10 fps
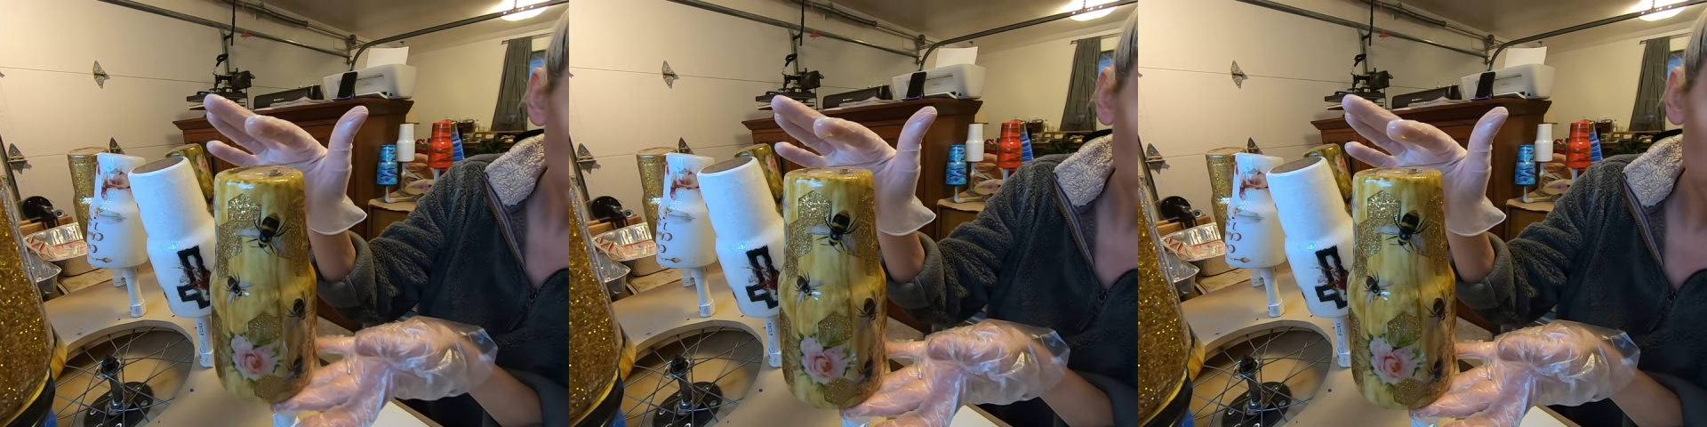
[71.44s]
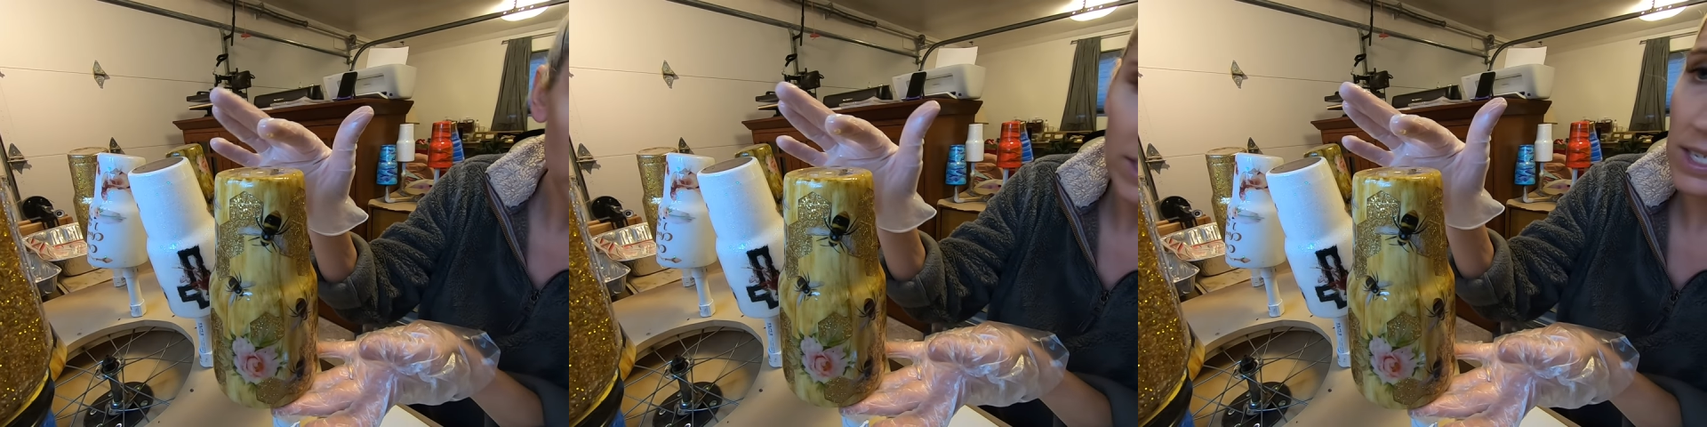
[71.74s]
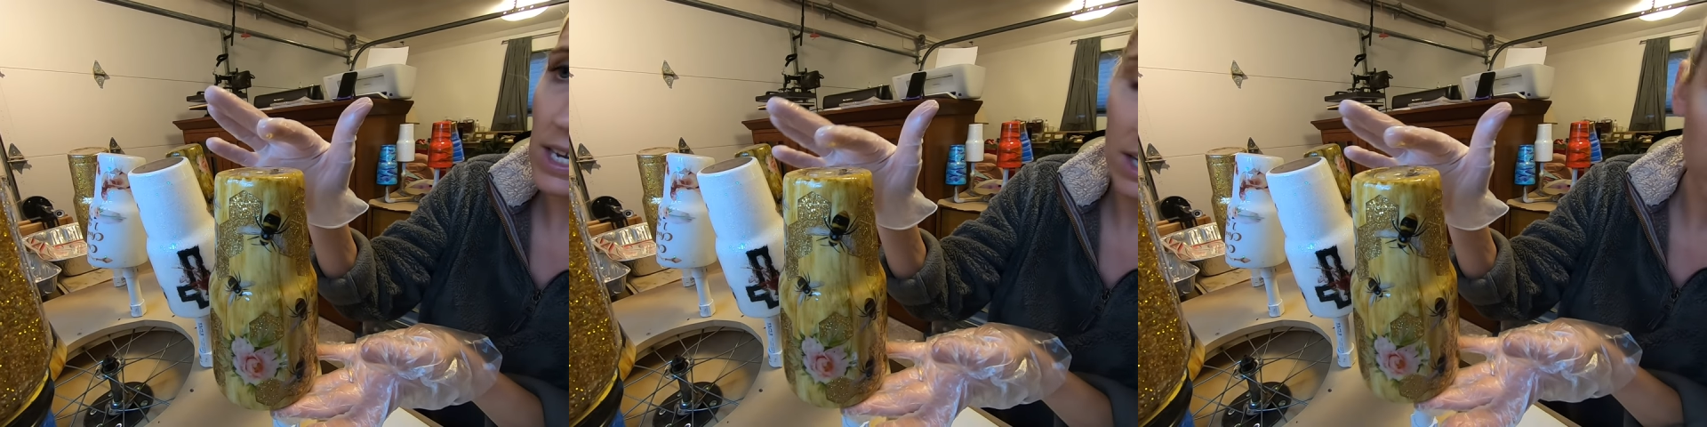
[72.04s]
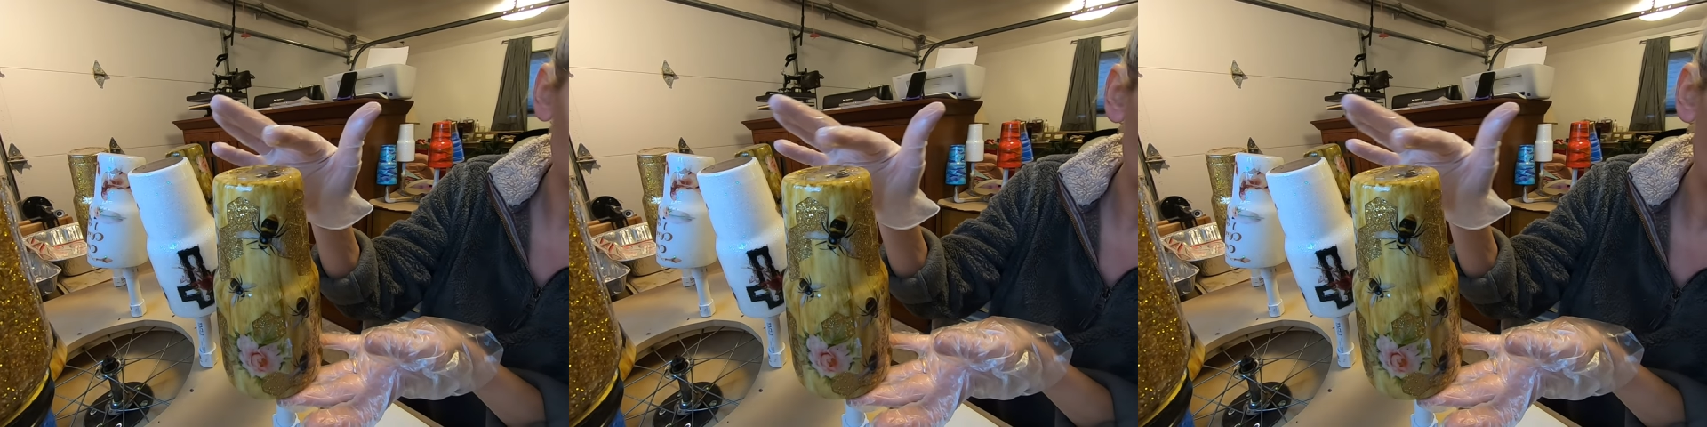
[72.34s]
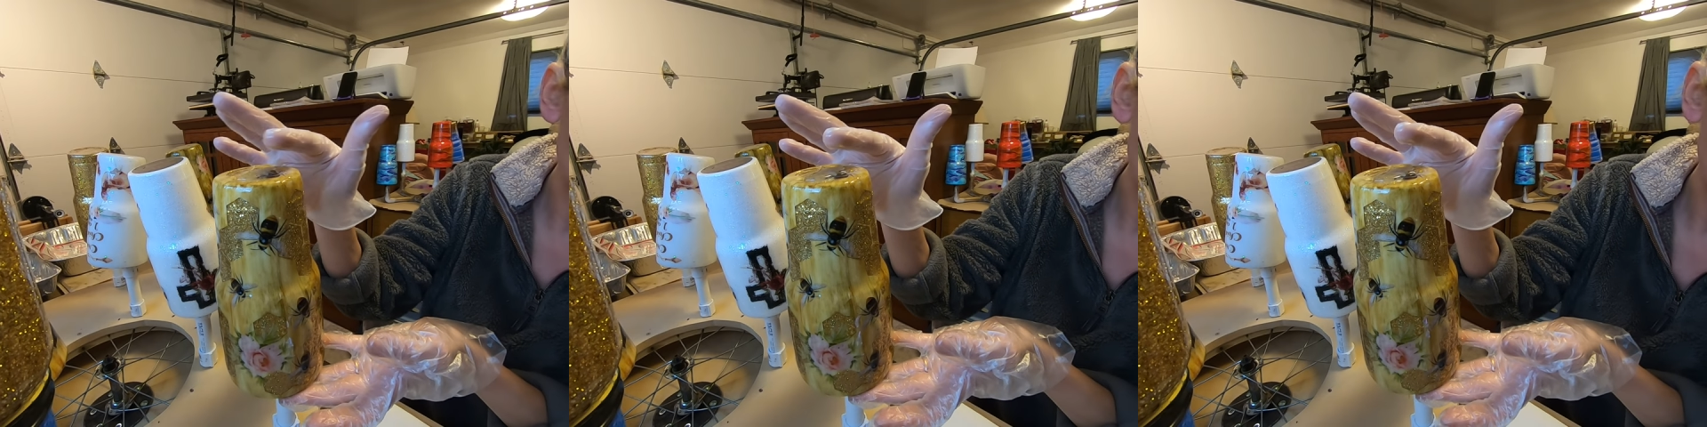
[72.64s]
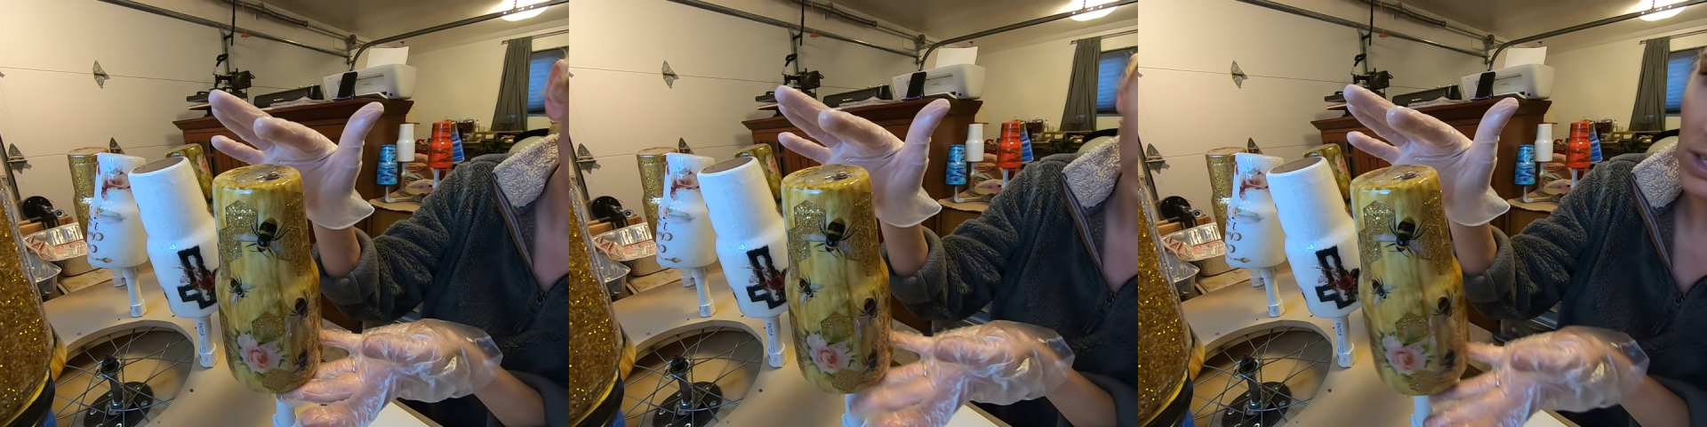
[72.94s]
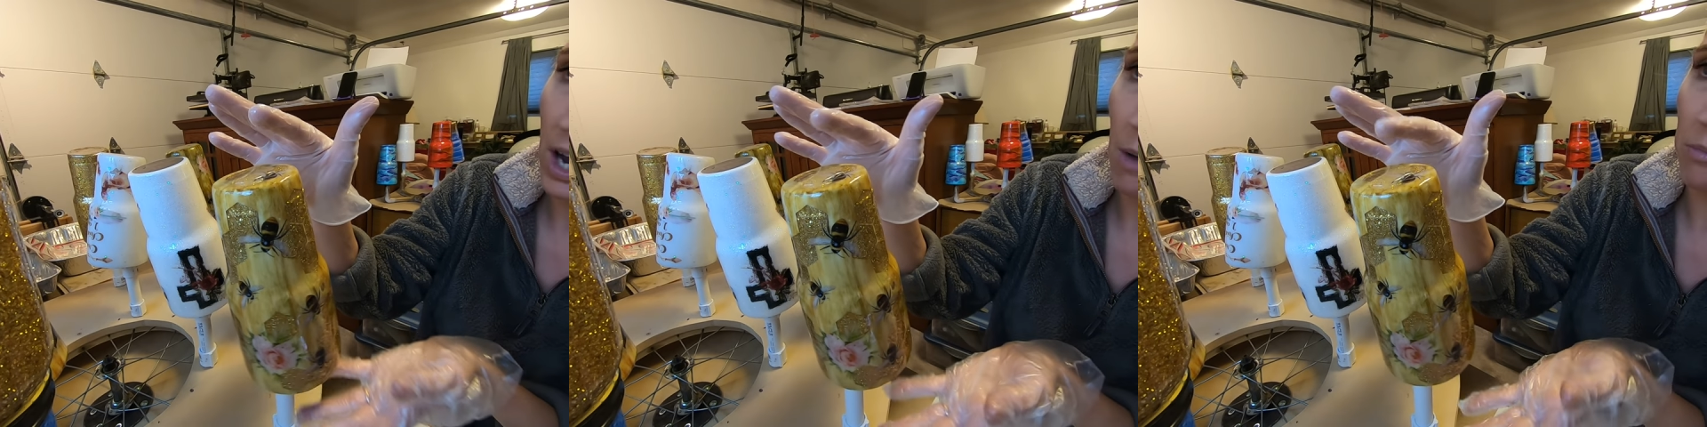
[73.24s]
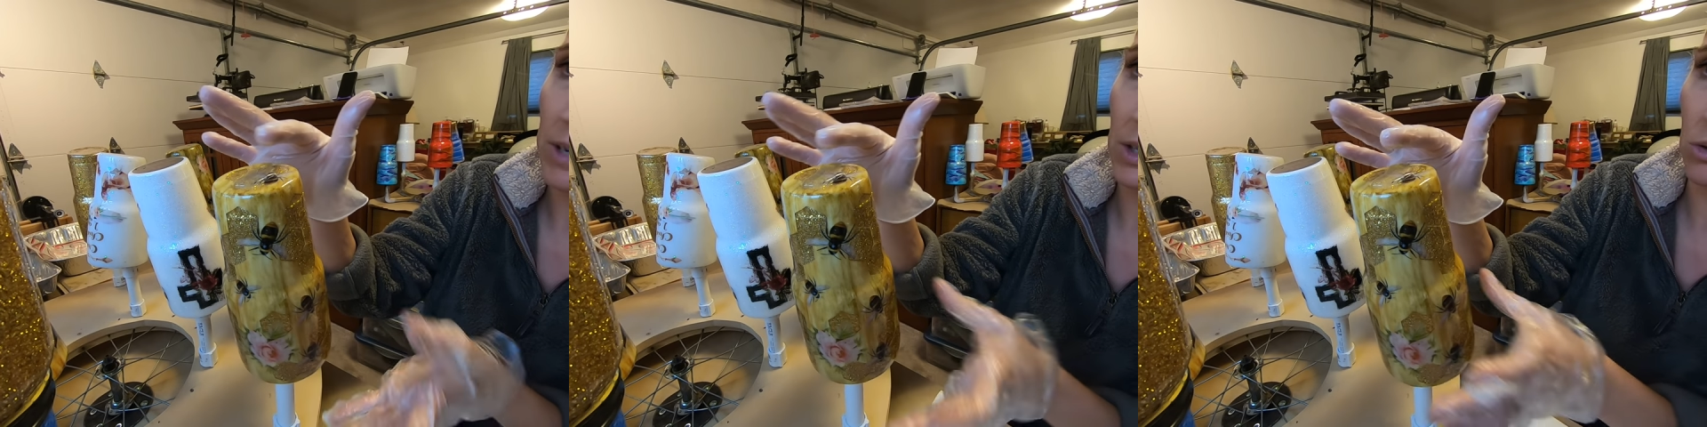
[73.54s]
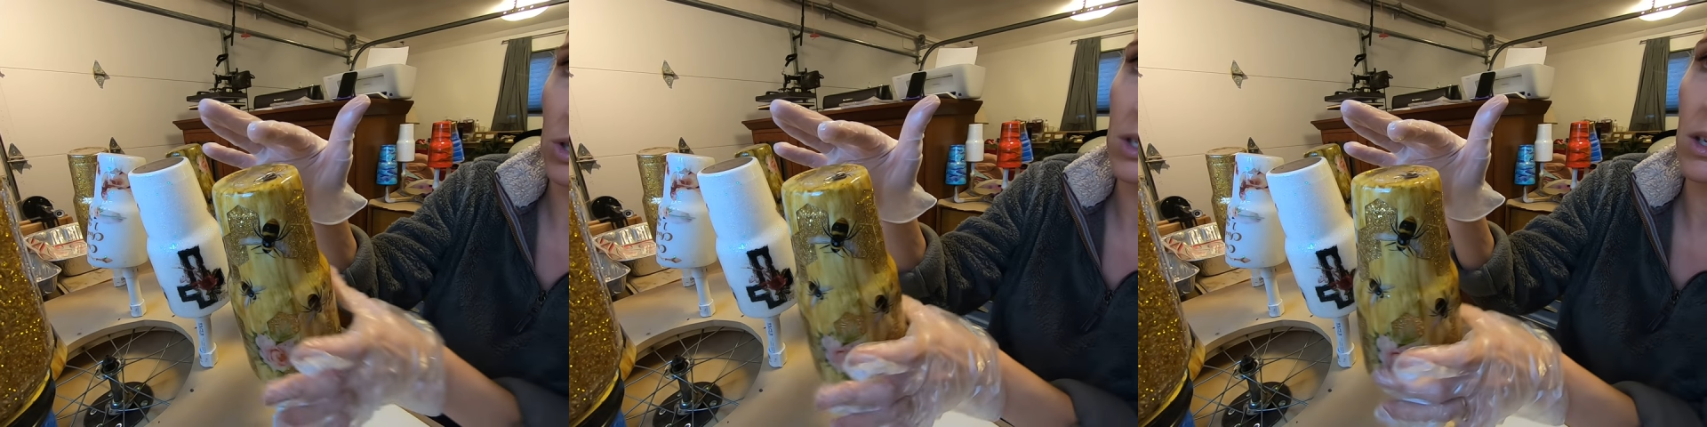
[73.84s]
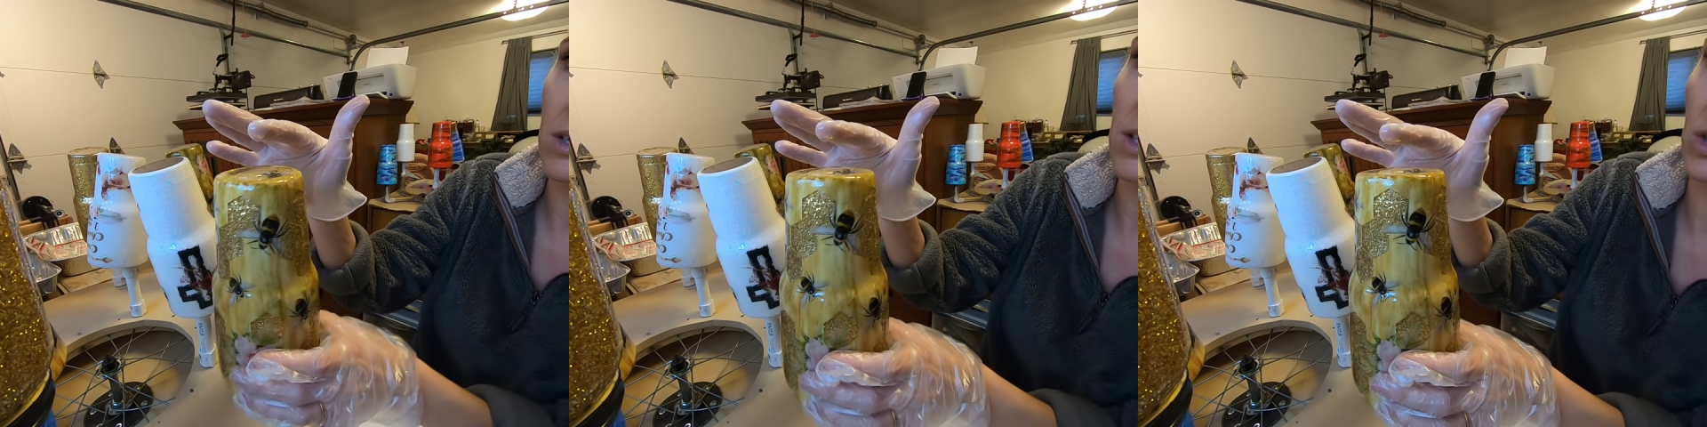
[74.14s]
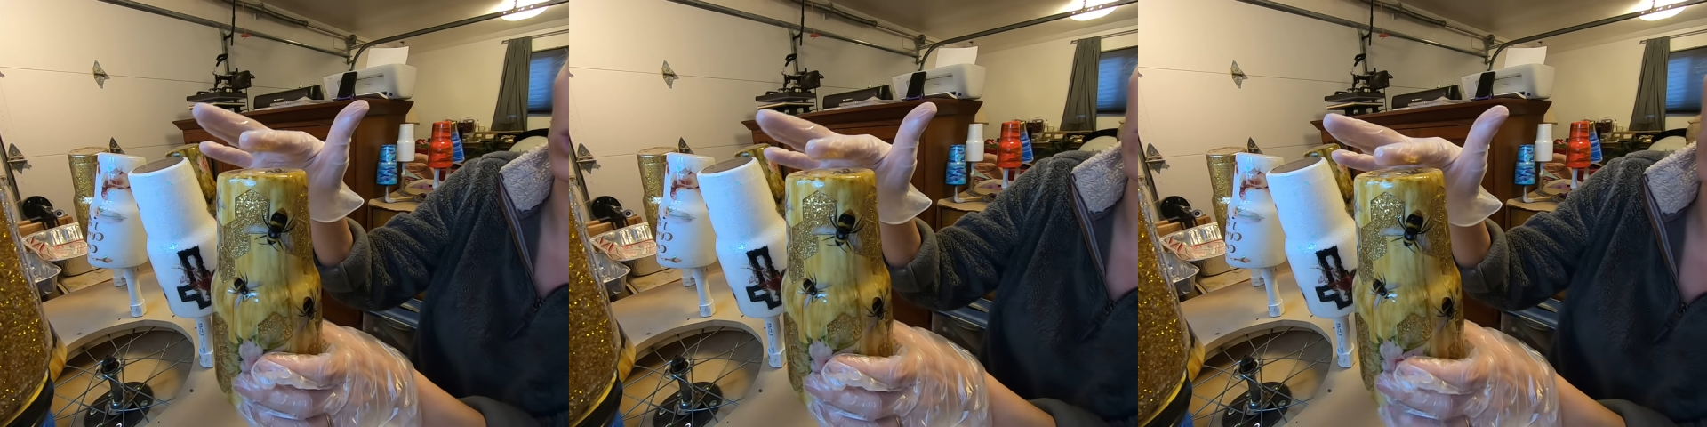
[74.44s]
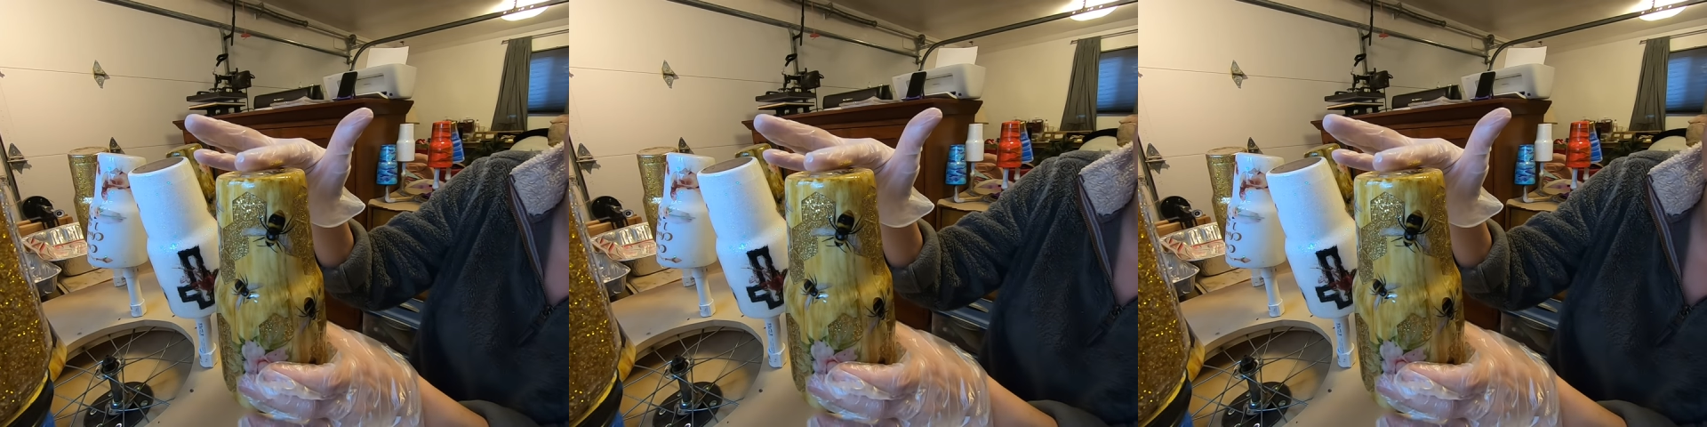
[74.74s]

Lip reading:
(no speaker visible)